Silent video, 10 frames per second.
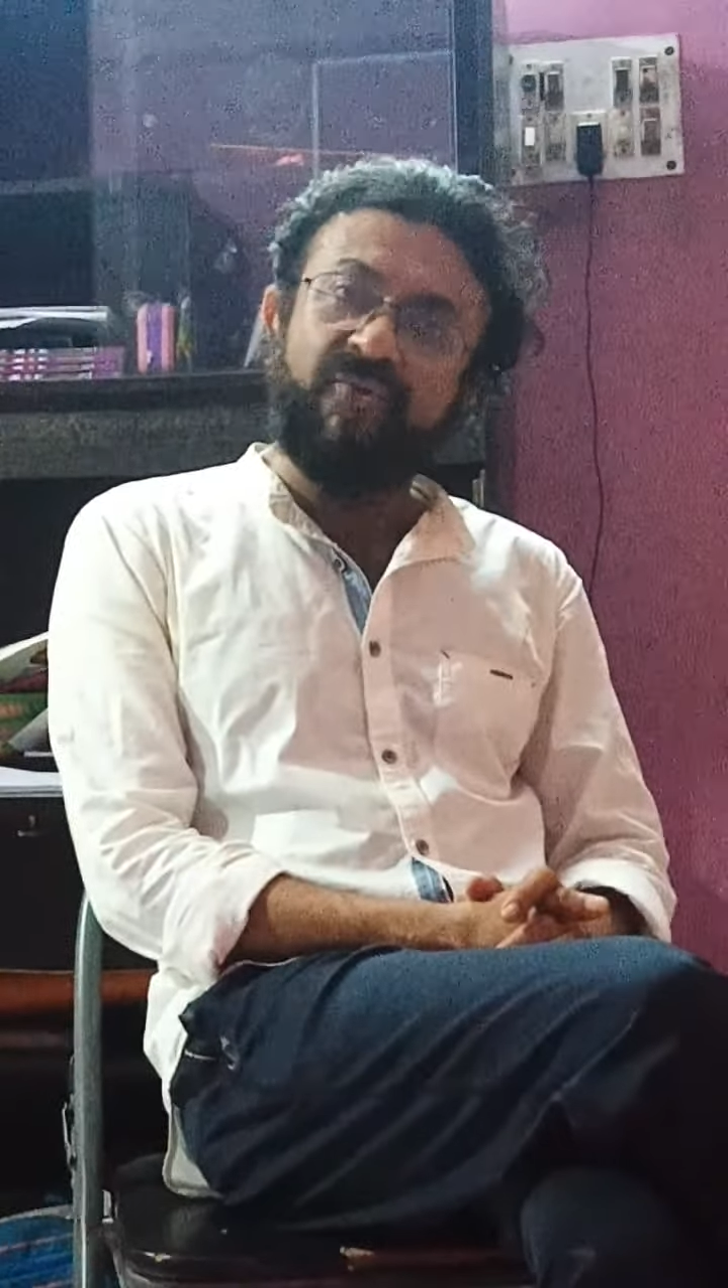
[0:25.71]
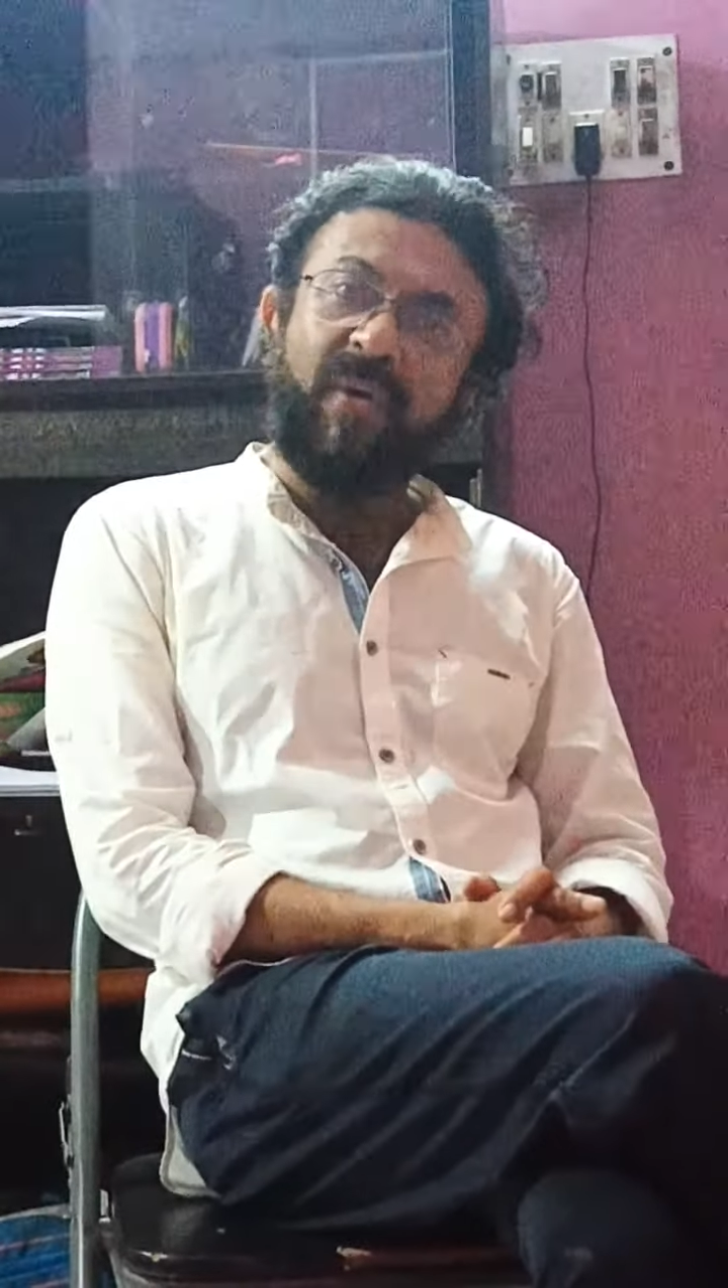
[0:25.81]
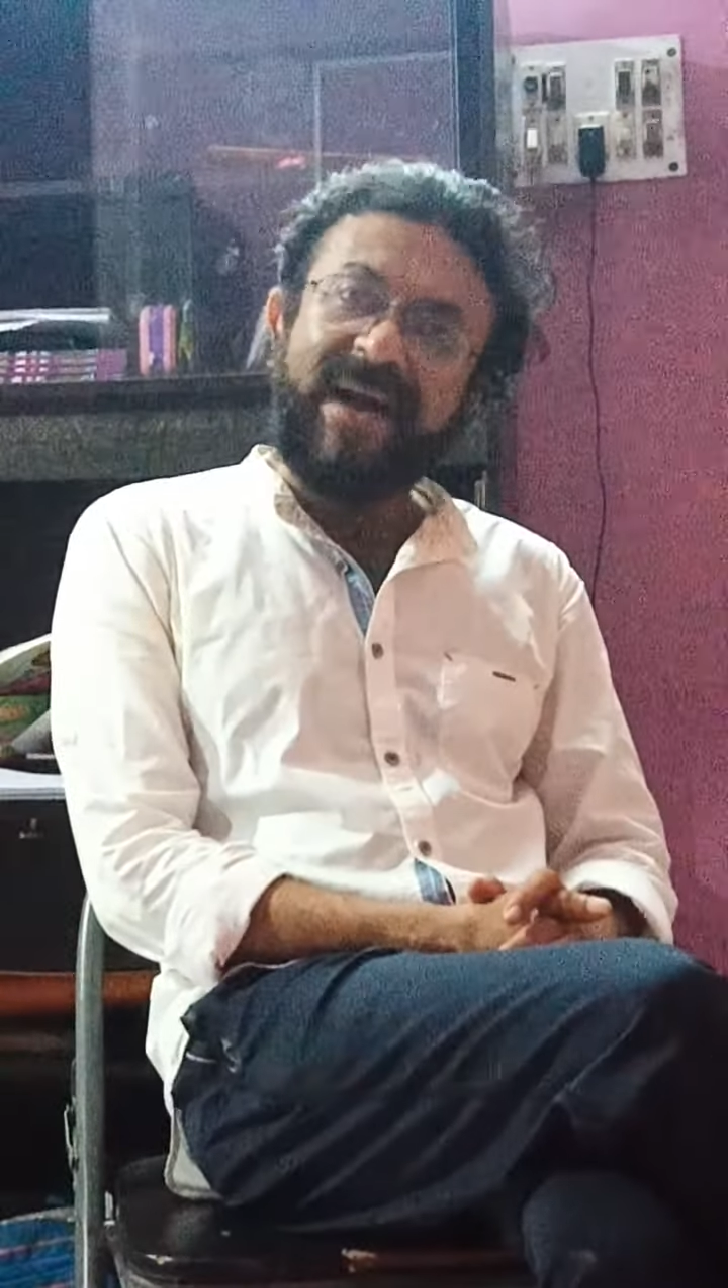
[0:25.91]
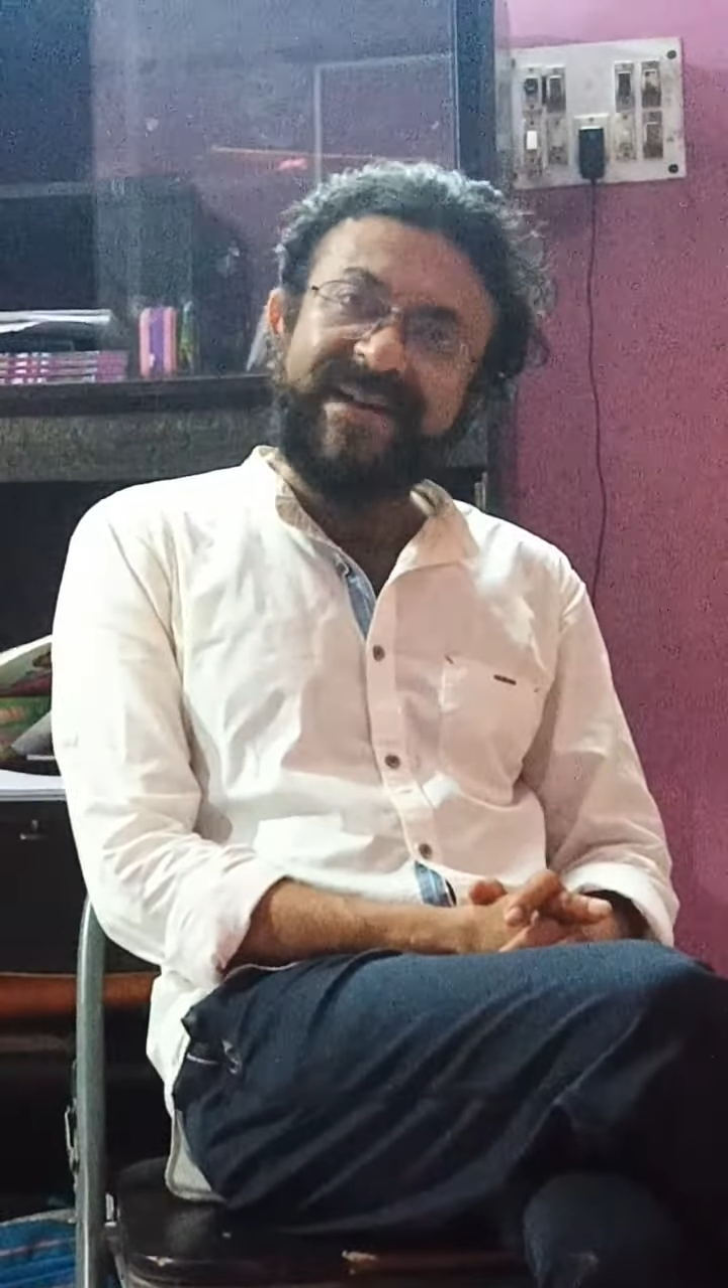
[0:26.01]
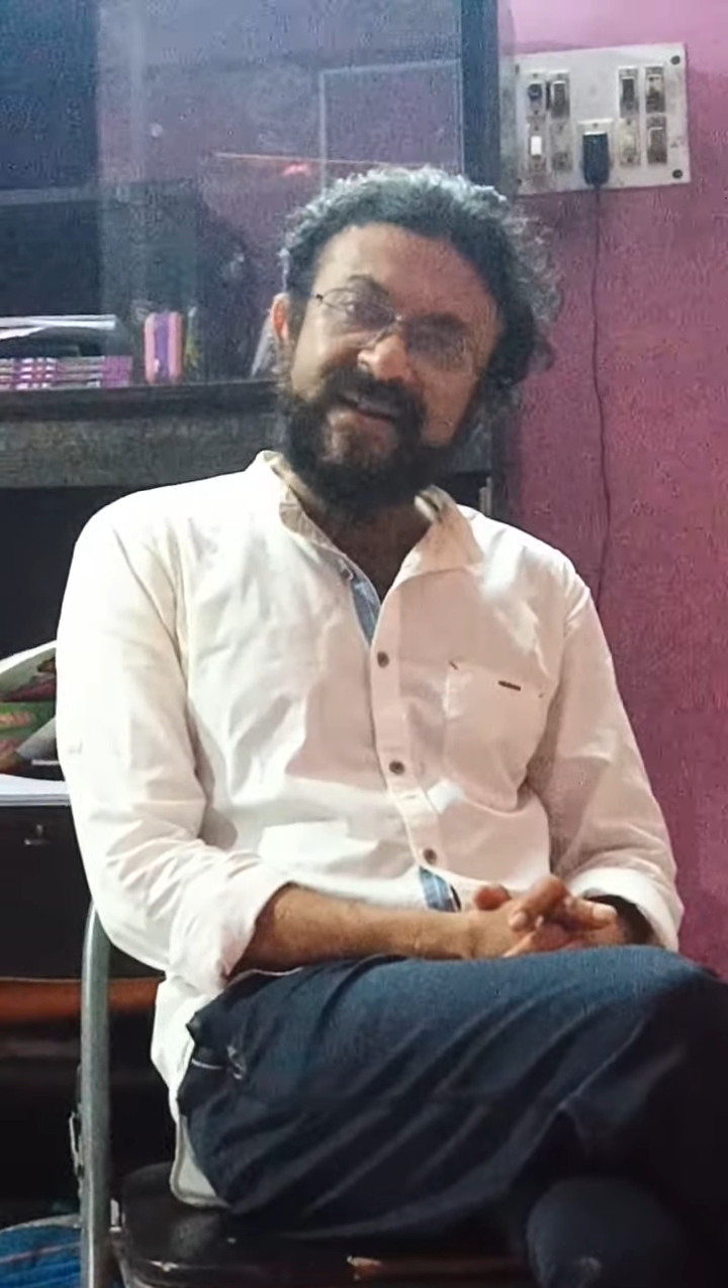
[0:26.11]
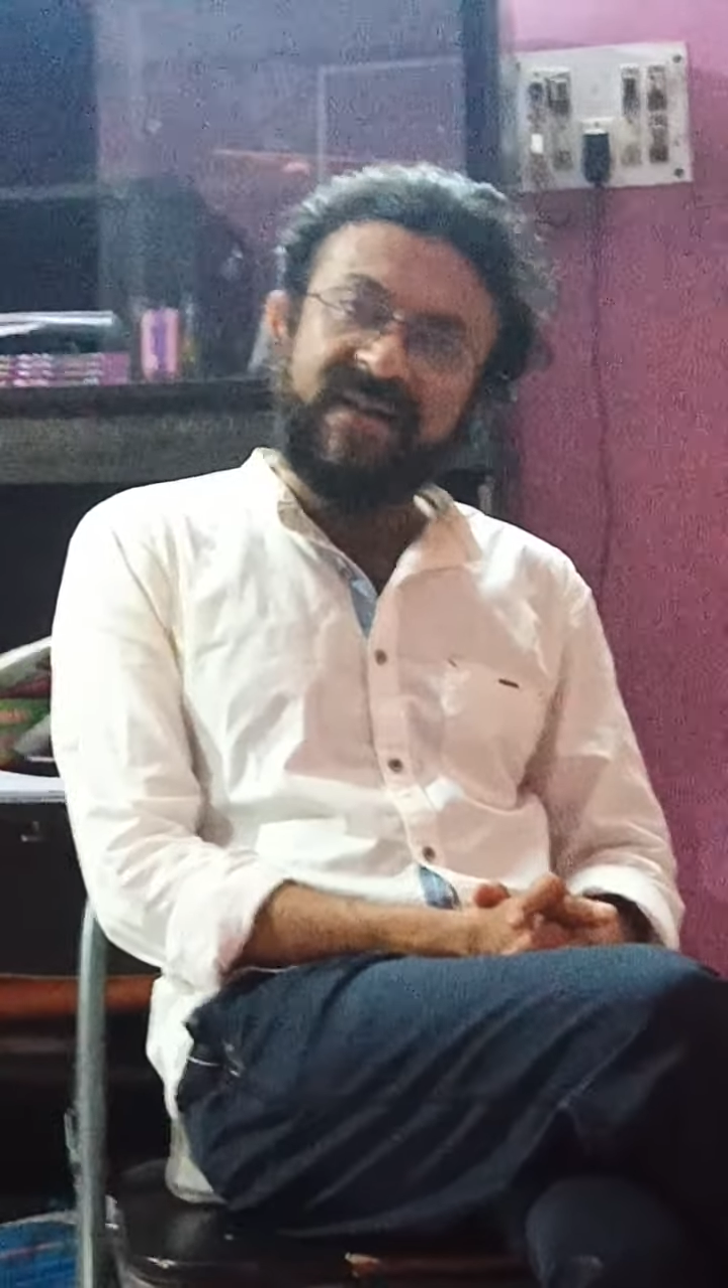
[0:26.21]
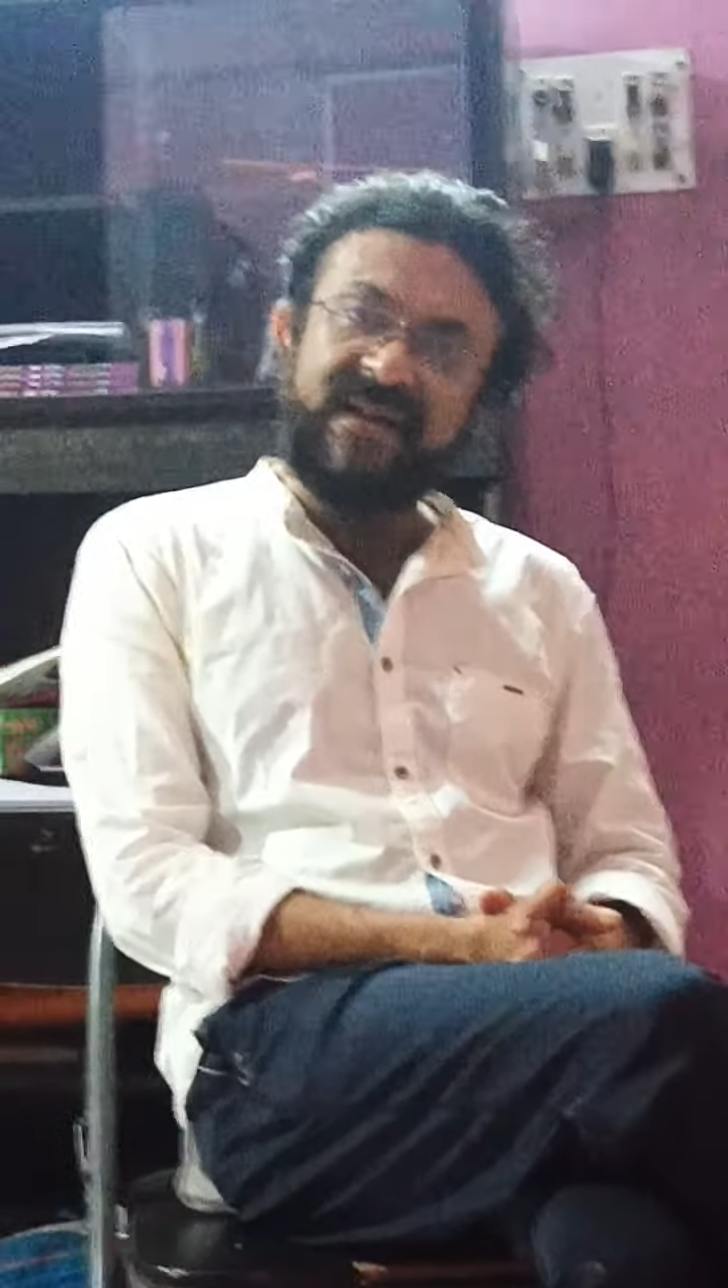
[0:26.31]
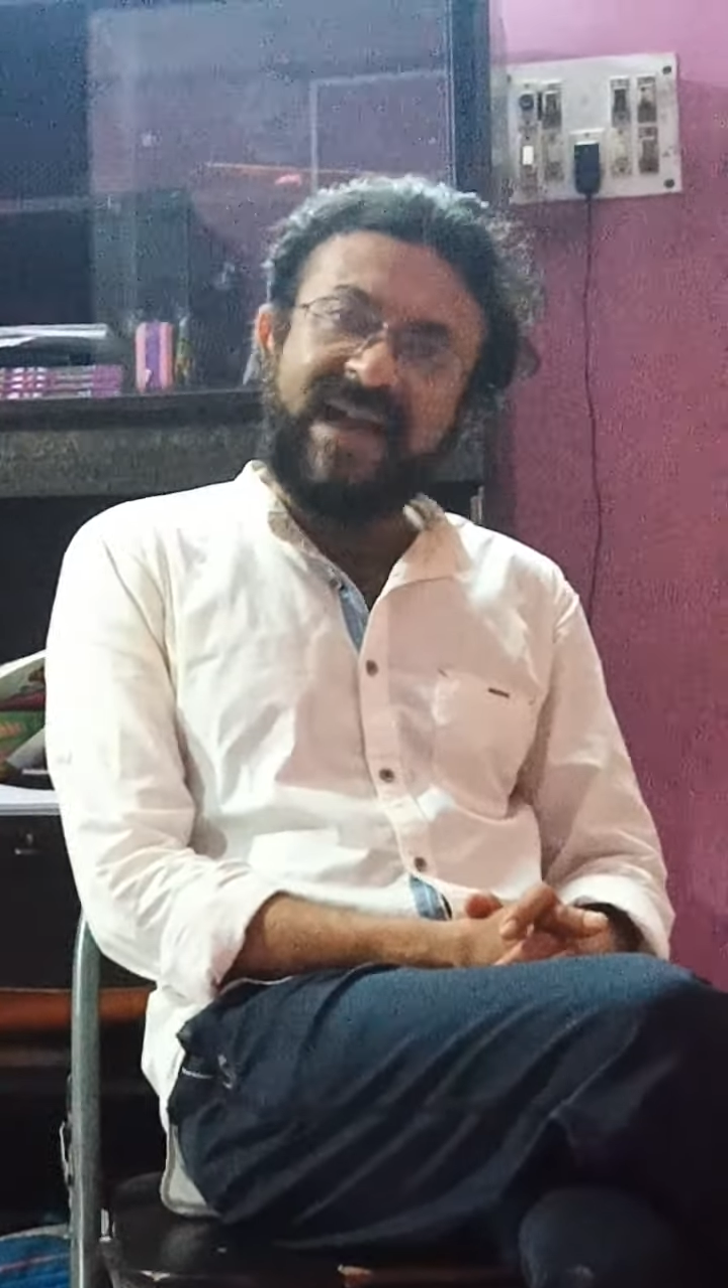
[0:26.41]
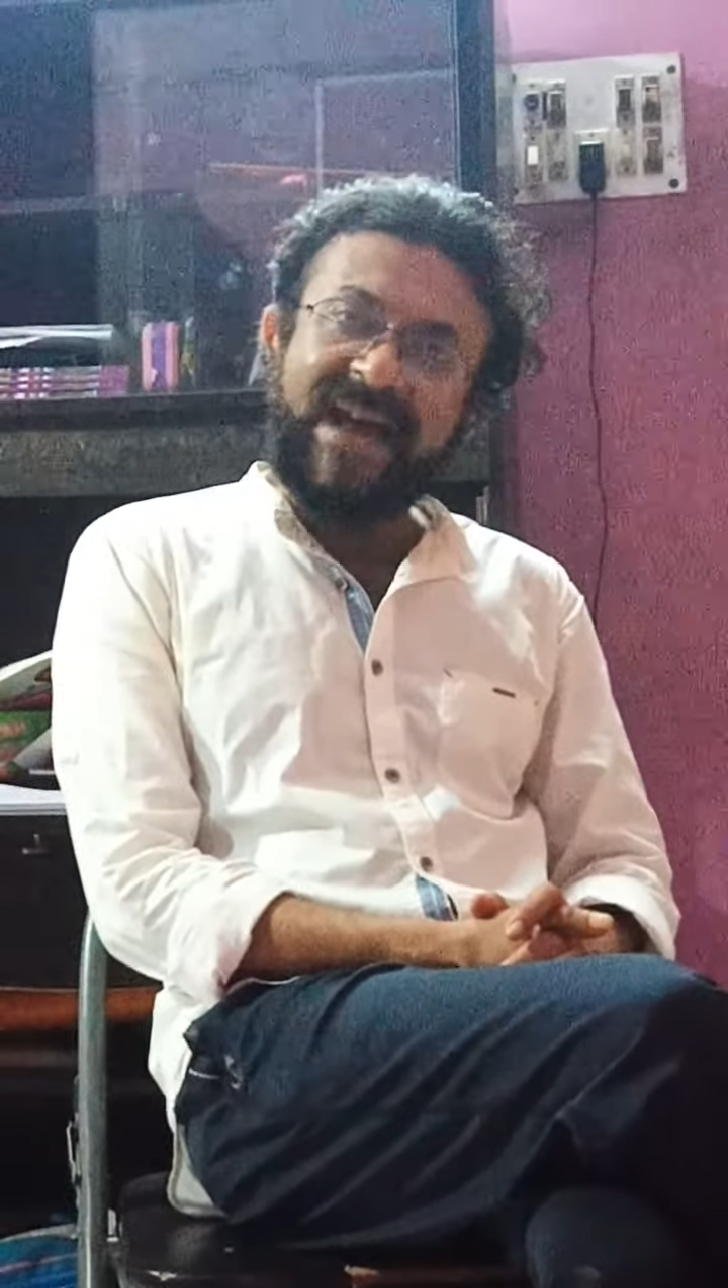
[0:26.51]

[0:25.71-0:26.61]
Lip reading: widely